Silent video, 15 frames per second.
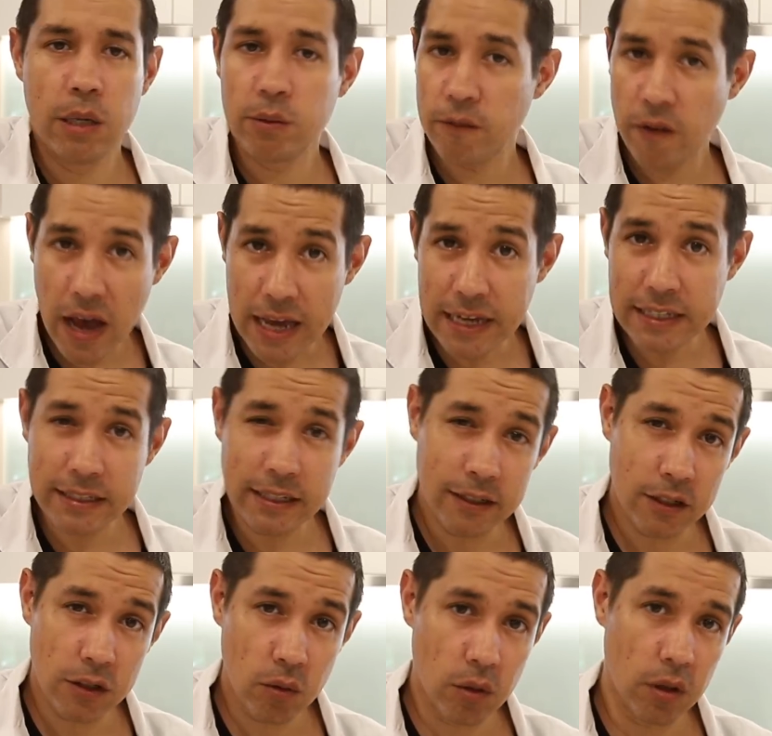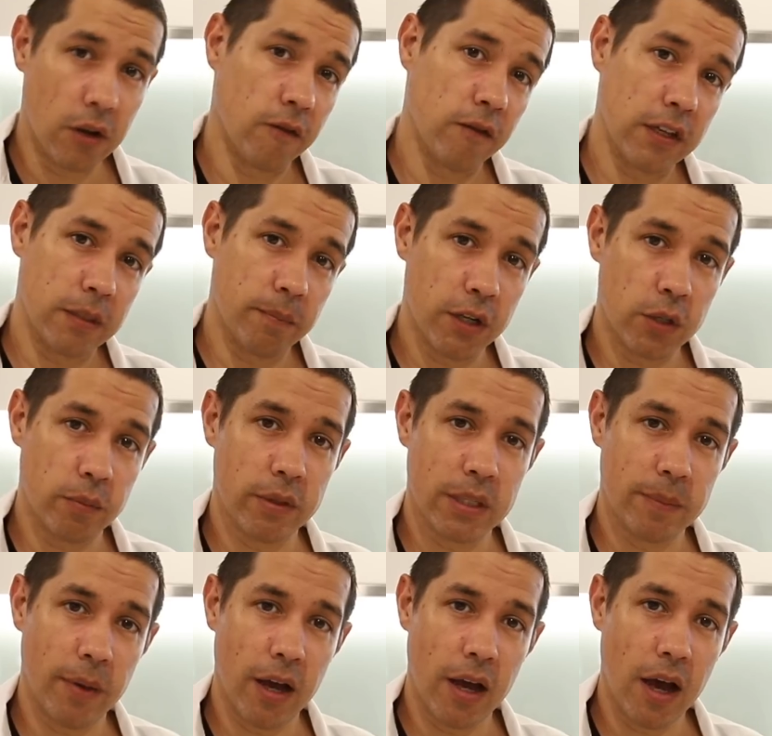It was far easier to do a lot of these
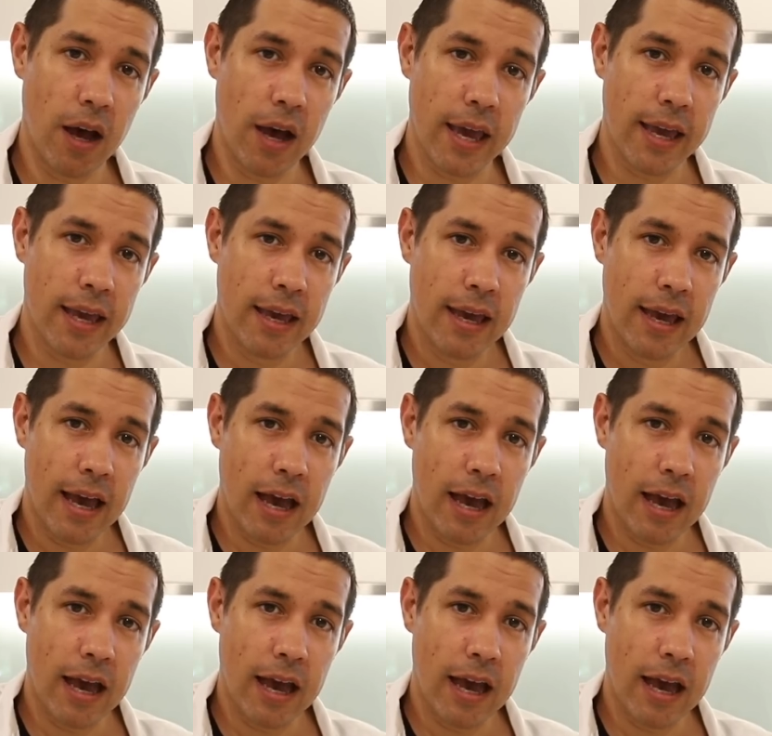measurements by eye.